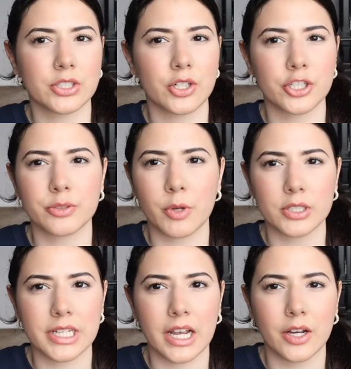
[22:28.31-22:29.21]
to her
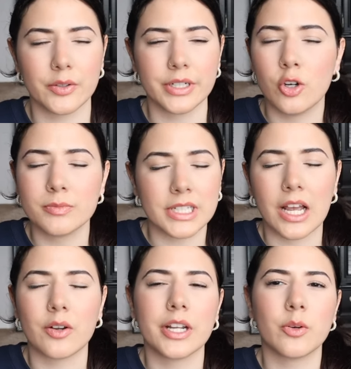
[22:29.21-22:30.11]
small town
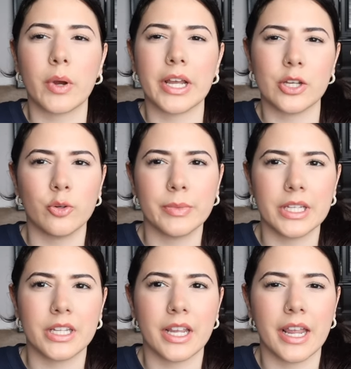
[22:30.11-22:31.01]
hometown in
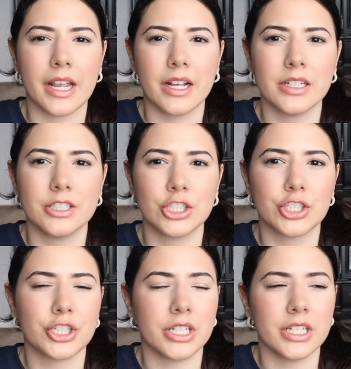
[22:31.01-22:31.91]
Wyoming, and
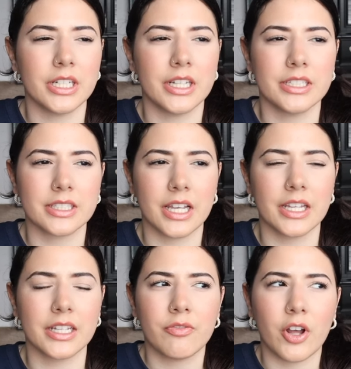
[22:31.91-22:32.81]
she is
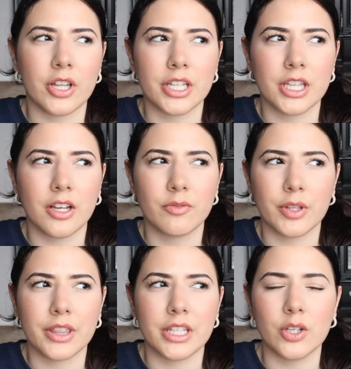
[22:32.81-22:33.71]
like falling in love
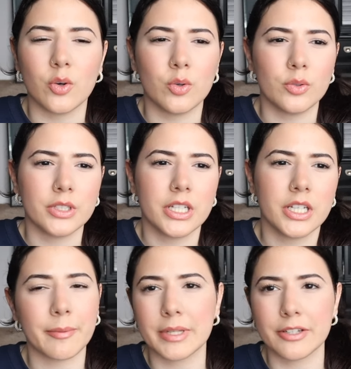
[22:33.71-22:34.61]
with the old
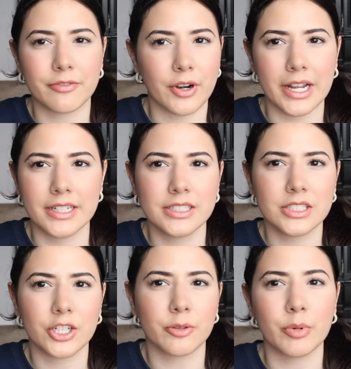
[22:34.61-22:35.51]
family friend,
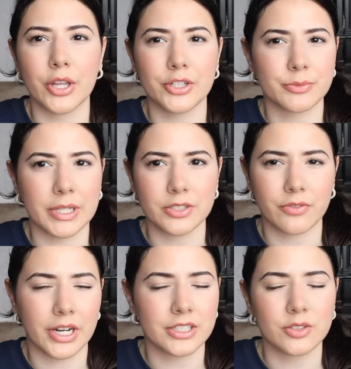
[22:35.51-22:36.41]
her brother's best
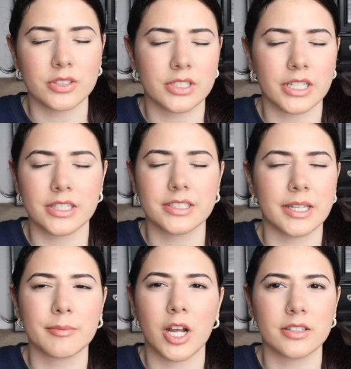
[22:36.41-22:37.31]
friend. So it's like the
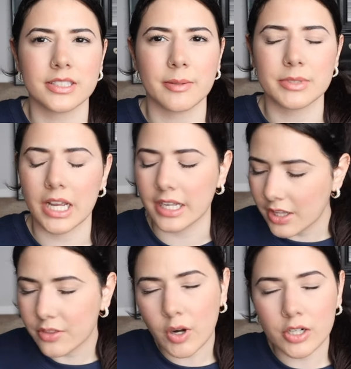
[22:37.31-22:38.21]
same concept as
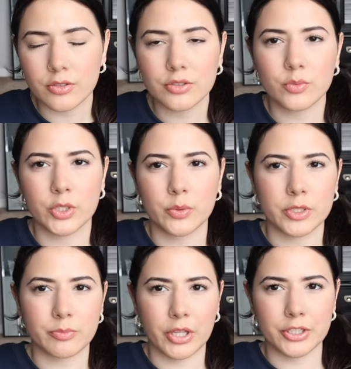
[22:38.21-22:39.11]
Throttled, which
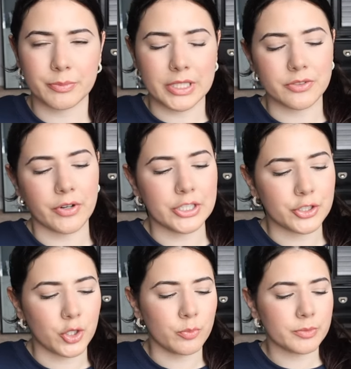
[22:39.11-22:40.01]
was brother's best friend
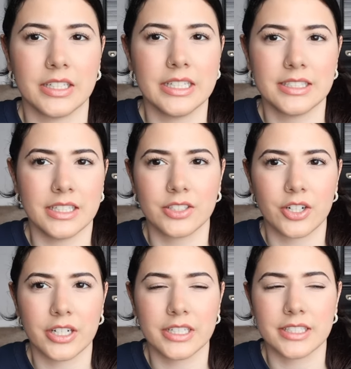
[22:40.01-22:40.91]
trope. He sees her
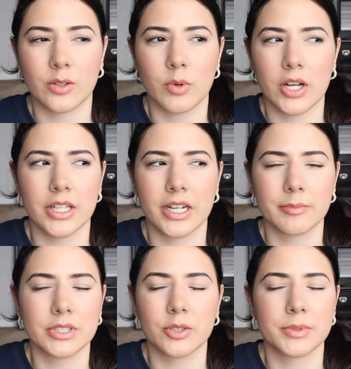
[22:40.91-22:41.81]
and he's like, wow, like
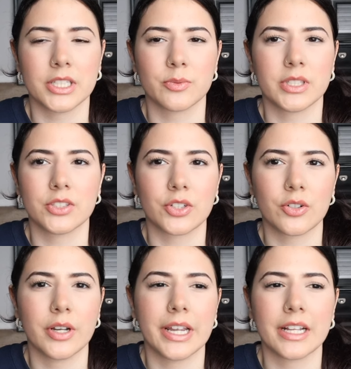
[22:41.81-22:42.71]
I'm still obsessed with this
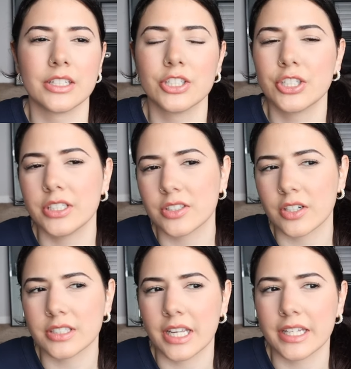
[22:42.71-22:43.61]
girl, and she
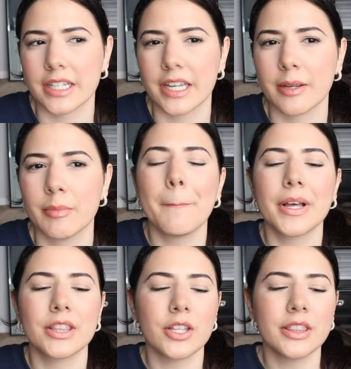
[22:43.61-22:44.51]
starts liking him.
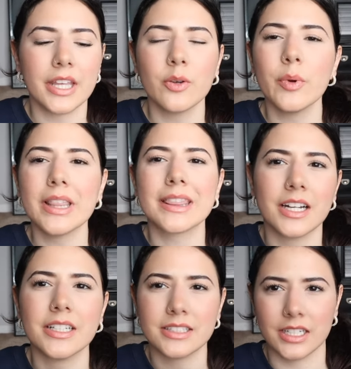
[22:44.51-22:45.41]
But the thing with
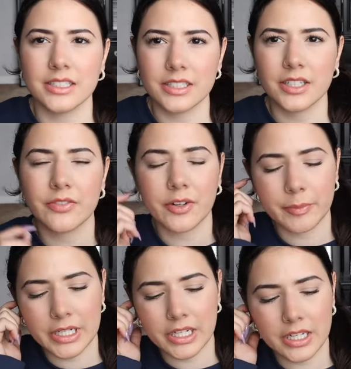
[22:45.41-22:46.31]
Done and Dusted for
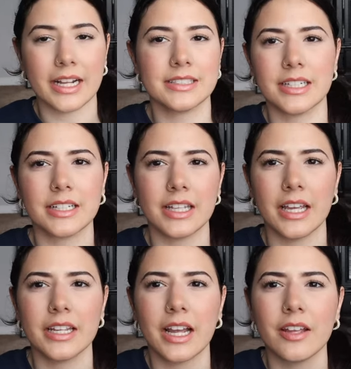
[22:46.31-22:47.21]
me that I didn't
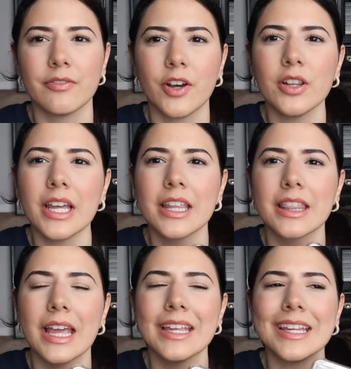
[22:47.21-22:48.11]
like, I felt like
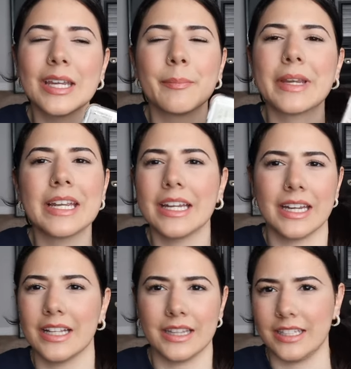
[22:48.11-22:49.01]
they
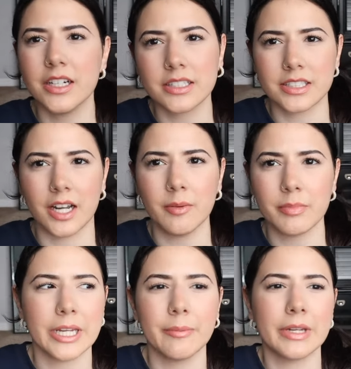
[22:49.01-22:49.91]
immediately hooked
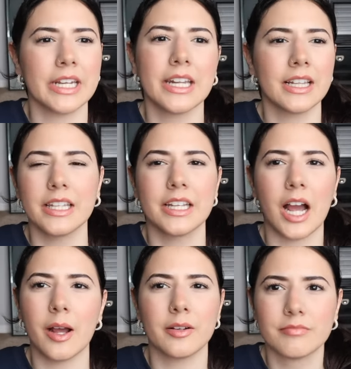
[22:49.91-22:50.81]
up, immediately
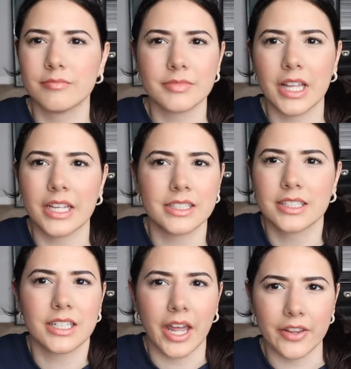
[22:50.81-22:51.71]
got like
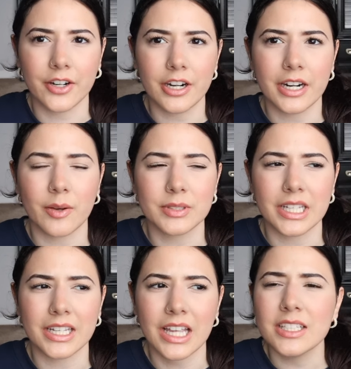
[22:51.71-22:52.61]
together, and I was
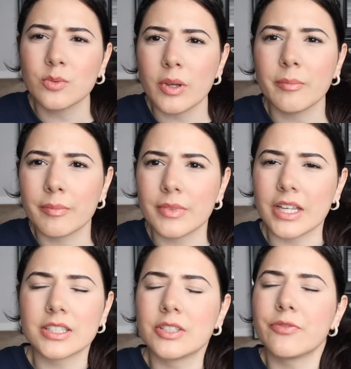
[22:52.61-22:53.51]
like, this one,
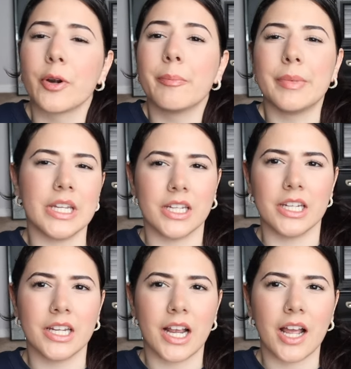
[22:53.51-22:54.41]
like, for
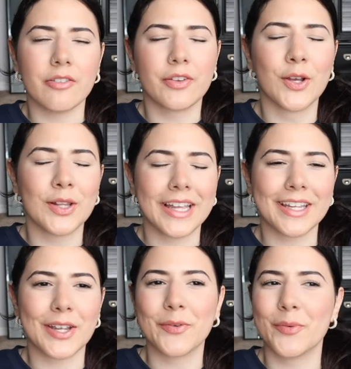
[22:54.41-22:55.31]
me, I feel
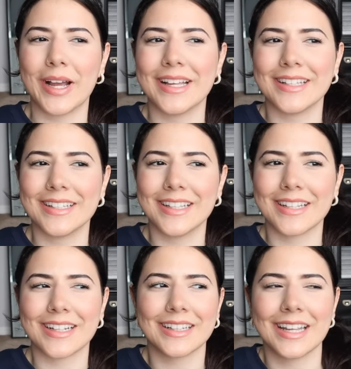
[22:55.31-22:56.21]
like
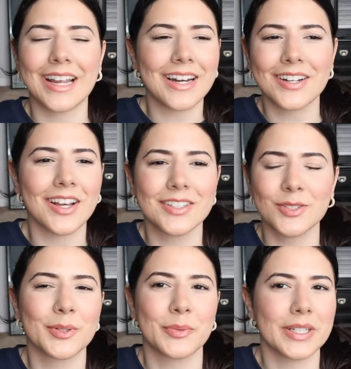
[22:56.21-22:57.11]
they kind of got
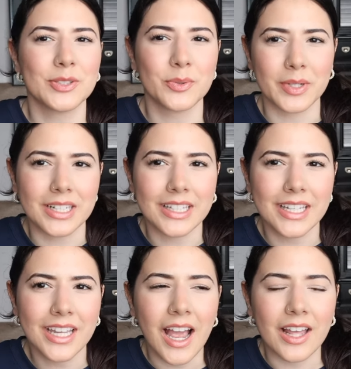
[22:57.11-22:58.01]
into it way too
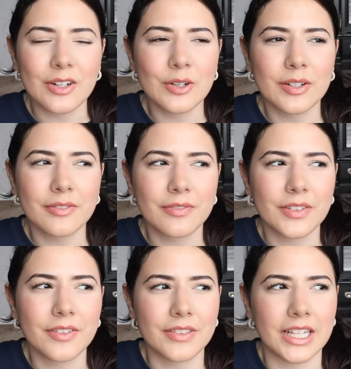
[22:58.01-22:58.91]
quickly. I don't know
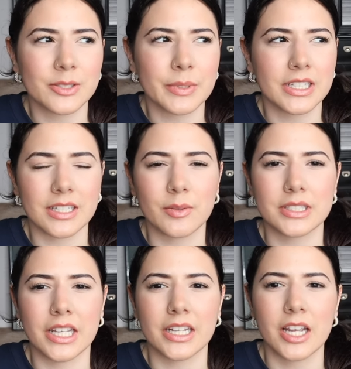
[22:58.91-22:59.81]
if that's because I
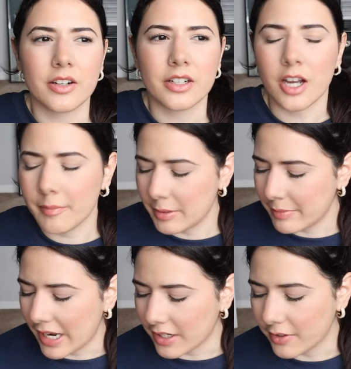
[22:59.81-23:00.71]
was like coming
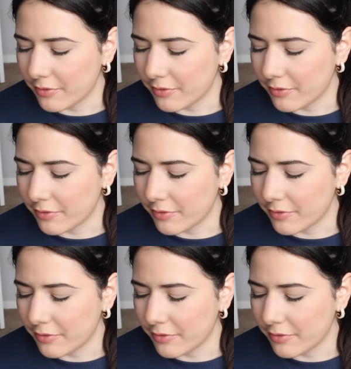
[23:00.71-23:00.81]
back